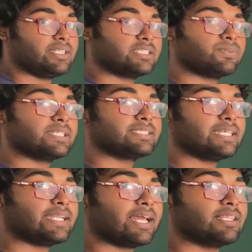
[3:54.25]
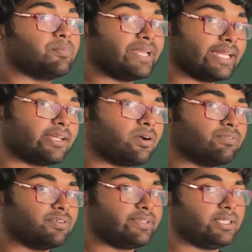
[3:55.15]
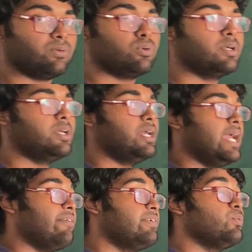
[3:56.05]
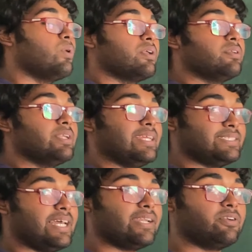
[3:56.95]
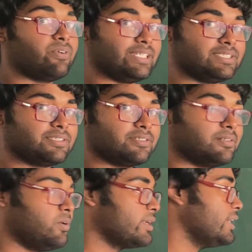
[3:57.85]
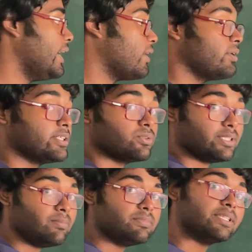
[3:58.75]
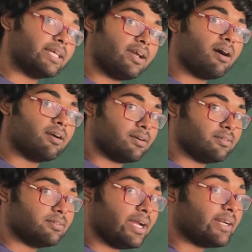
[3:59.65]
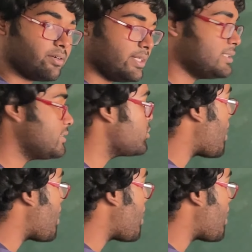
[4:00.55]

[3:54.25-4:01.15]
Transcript: That's what I said at the beginning of the video. Everyone is at rest. Okay, according to them, they are at rest.